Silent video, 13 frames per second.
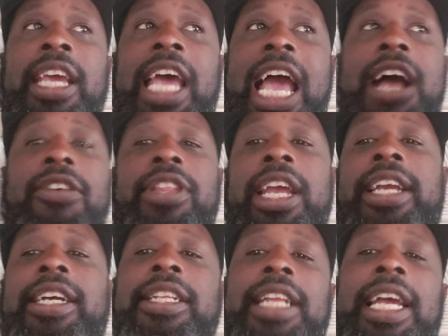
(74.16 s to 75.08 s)
how they
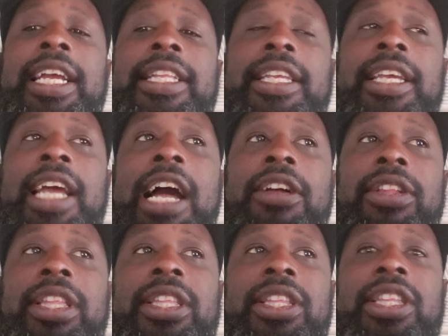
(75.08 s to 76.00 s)
connected,
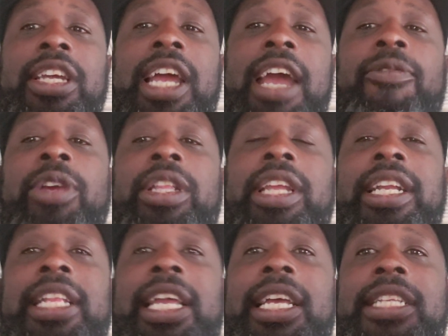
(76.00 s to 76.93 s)
how the
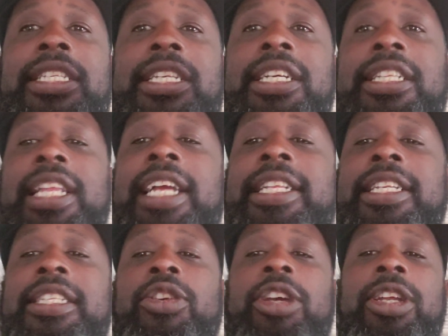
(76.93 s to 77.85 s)
everything that's
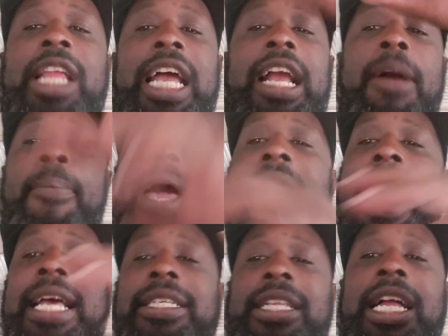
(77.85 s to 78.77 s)
connected to like a
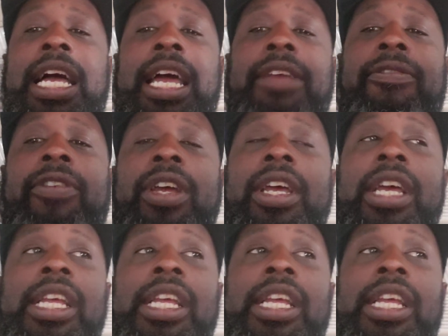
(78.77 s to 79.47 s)
past life,